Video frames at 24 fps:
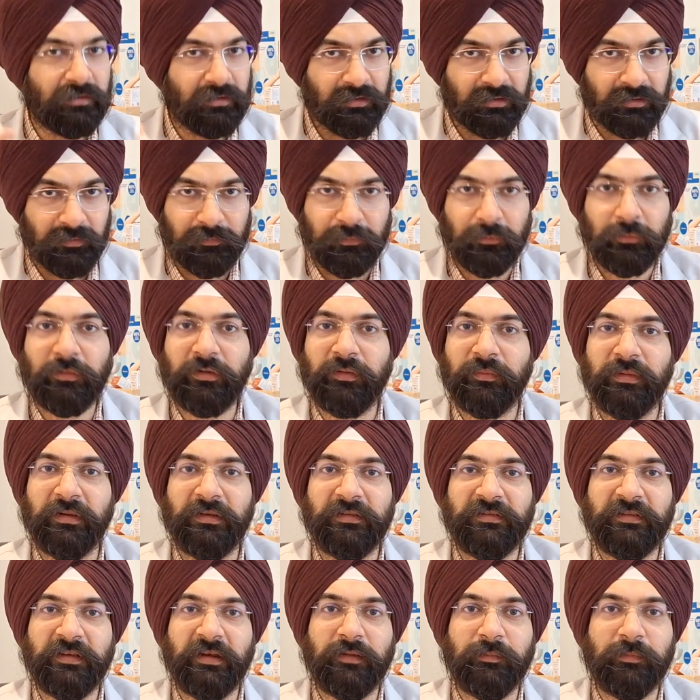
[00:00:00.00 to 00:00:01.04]

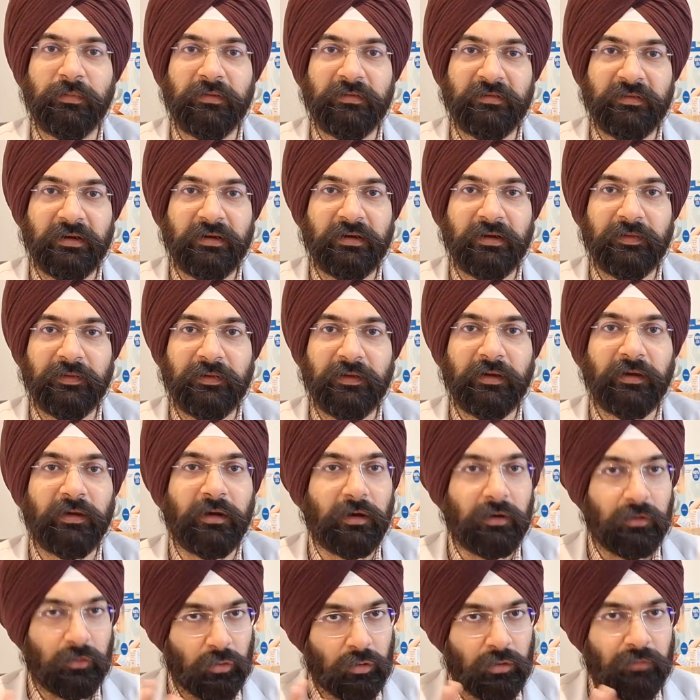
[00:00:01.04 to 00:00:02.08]
computer-based therapies that are there
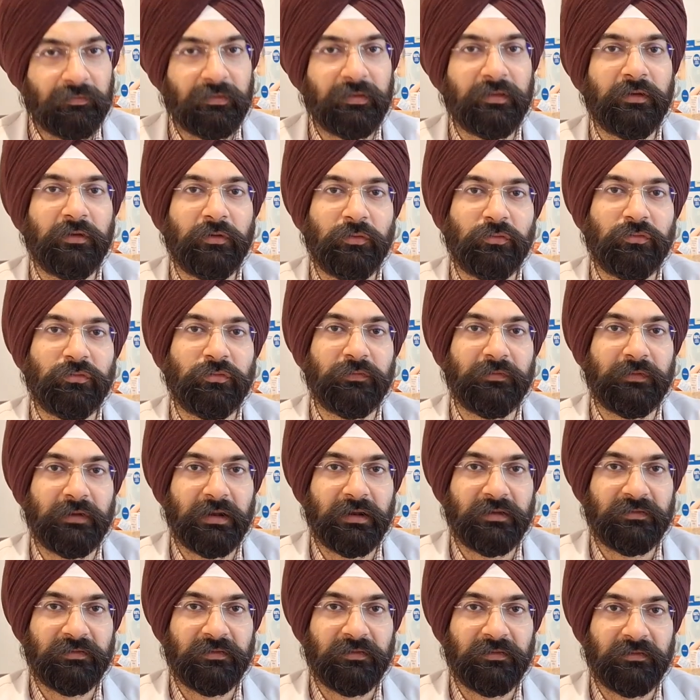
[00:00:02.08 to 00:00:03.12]
along with the use of
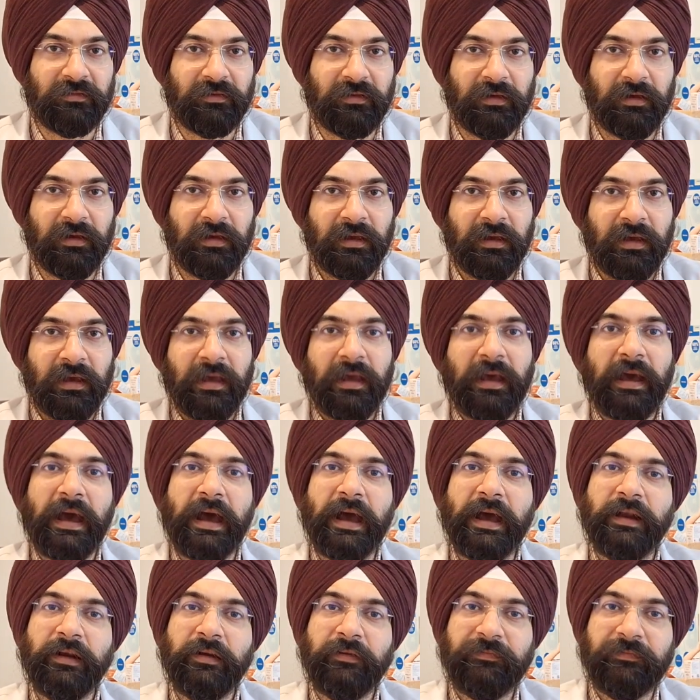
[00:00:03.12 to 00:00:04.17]
glasses.
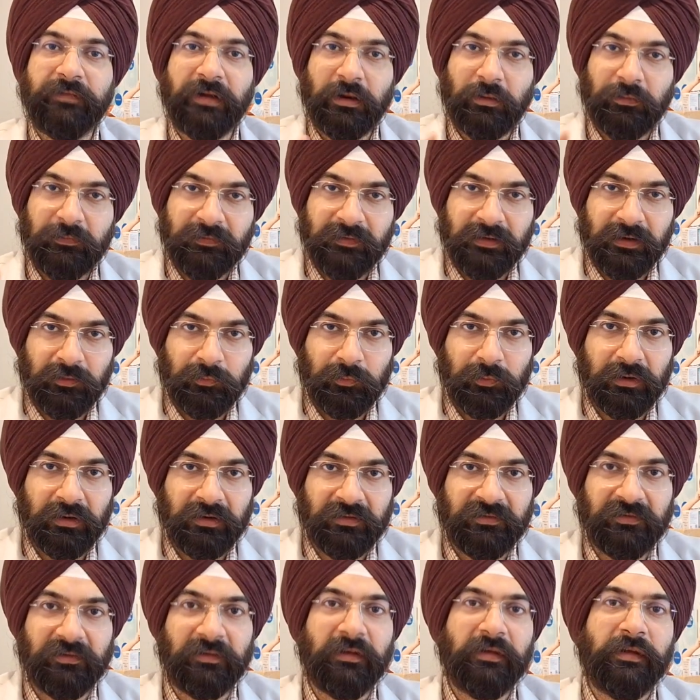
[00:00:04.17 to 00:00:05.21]
And if none of that
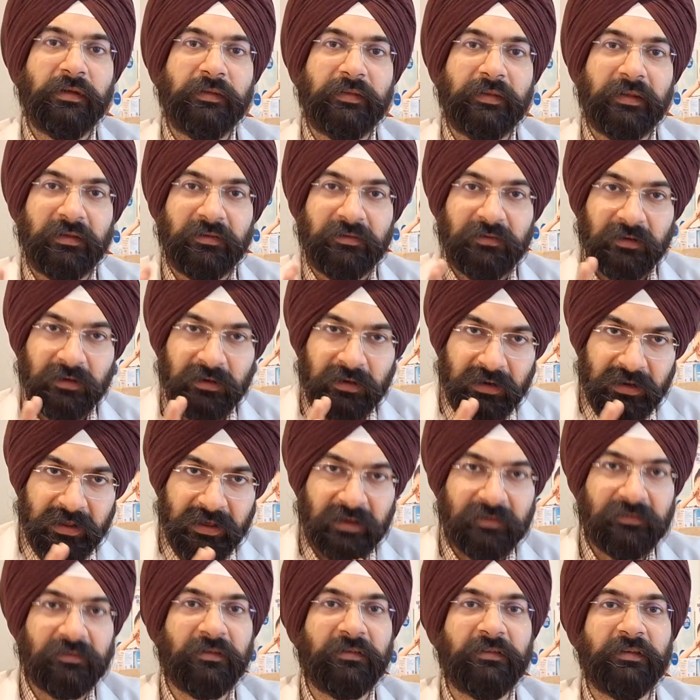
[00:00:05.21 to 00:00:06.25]
works, then certain
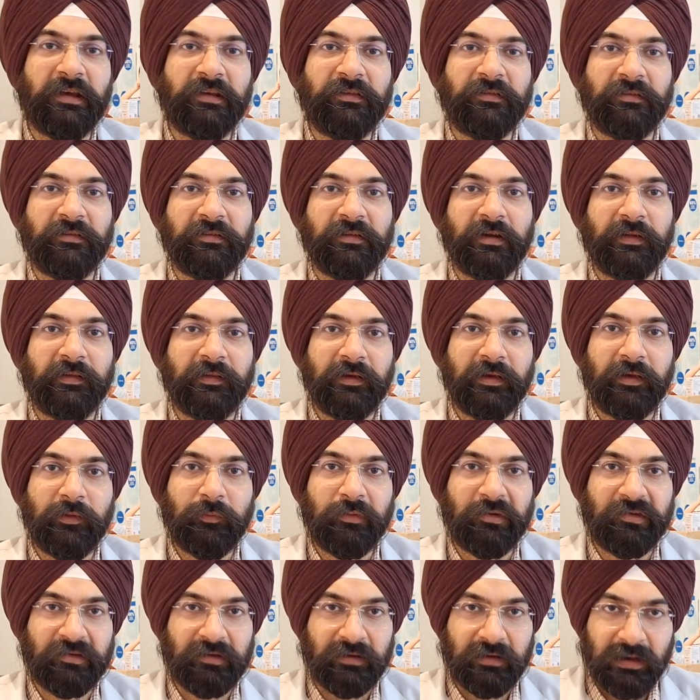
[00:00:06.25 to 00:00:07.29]
exercises are there
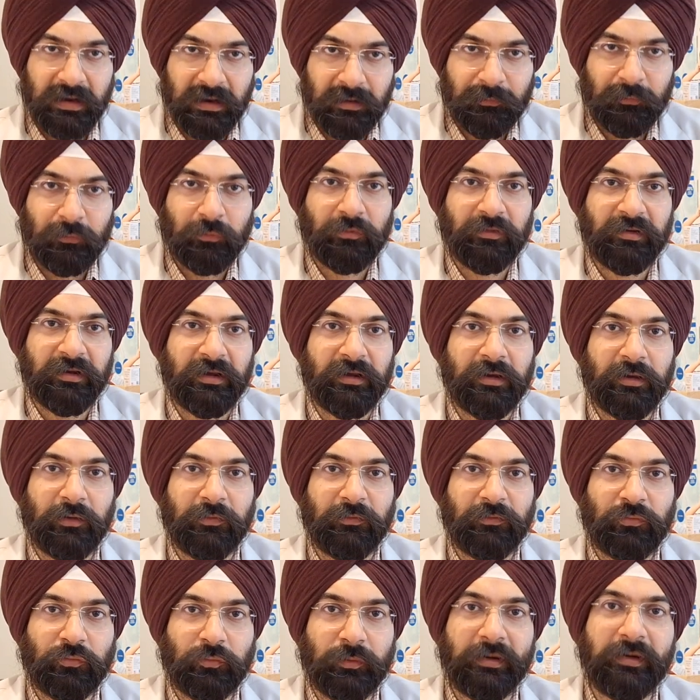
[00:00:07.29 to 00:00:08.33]
which can help you take care of
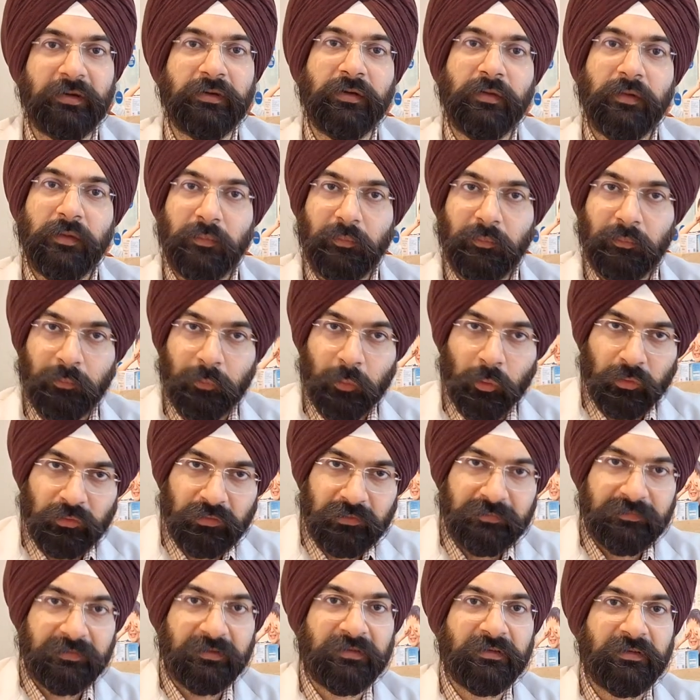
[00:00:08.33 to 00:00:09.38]
squint
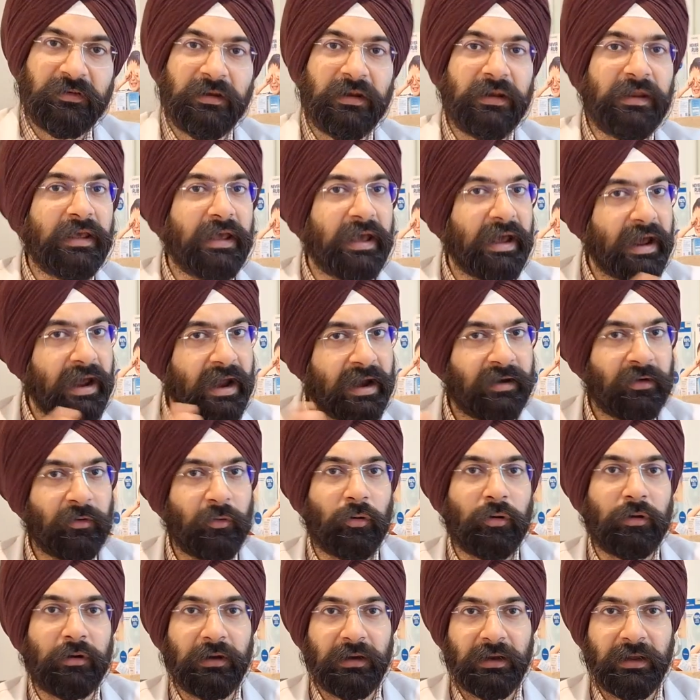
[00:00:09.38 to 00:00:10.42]
both physically and
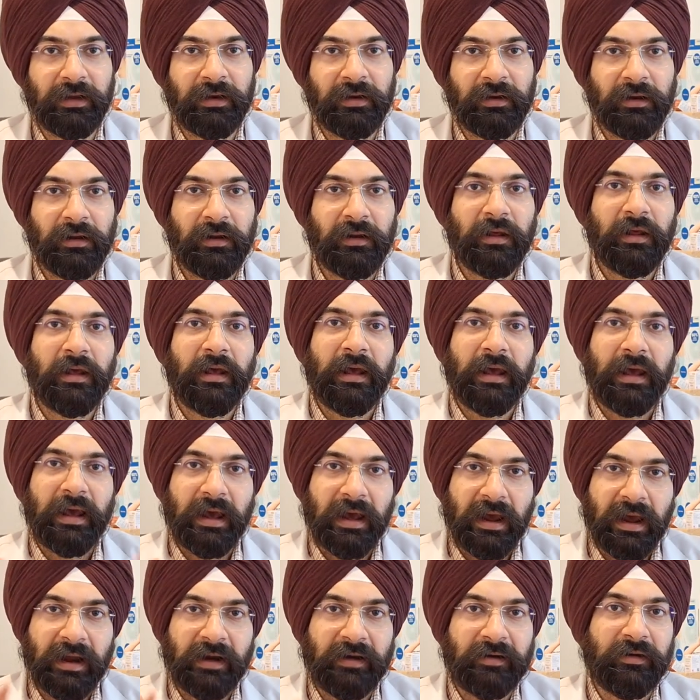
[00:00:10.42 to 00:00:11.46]
online,
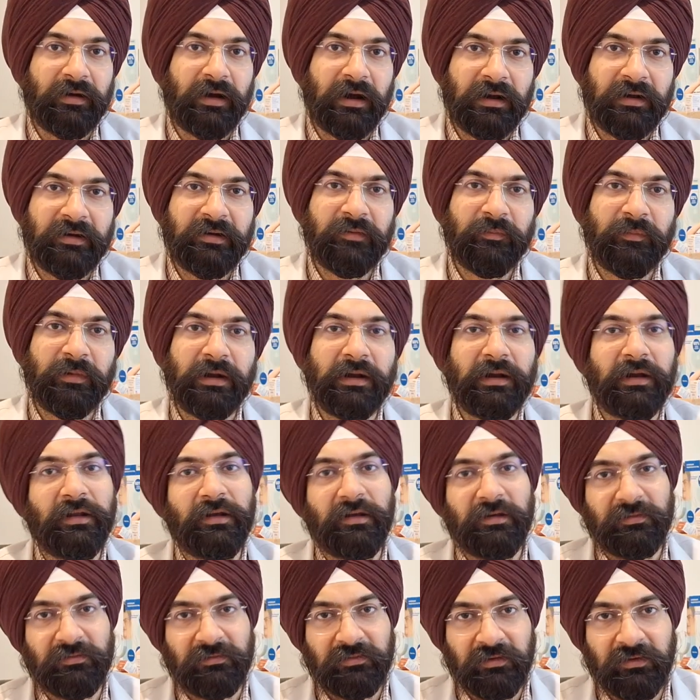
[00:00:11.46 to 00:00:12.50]
and ultimately
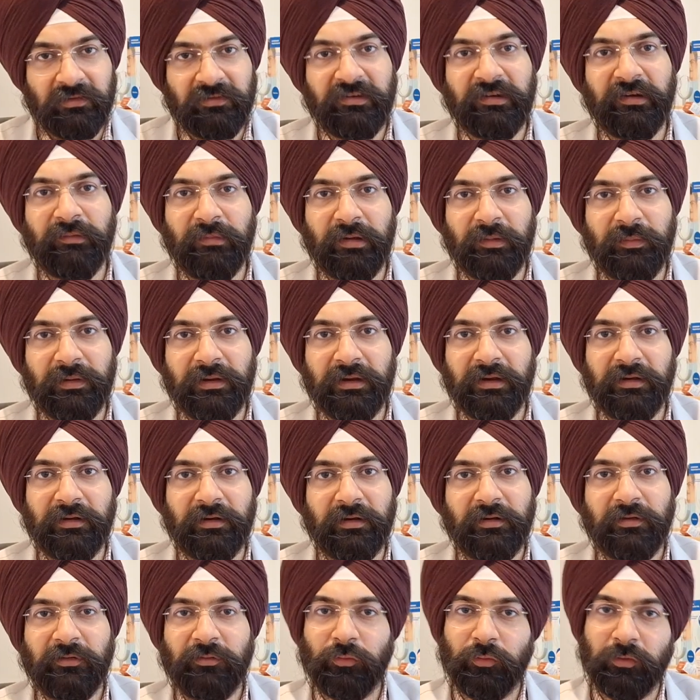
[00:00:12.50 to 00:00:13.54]
a surgery may be
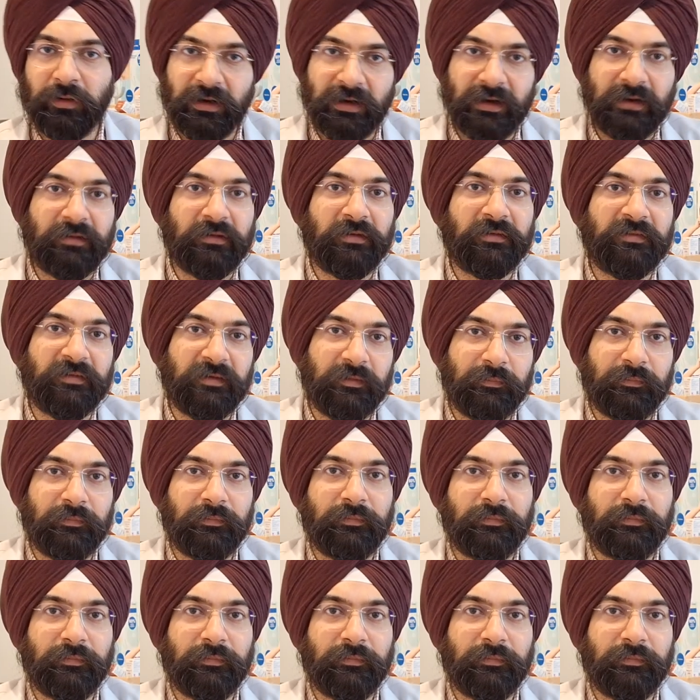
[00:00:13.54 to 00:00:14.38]
needed to correct the same.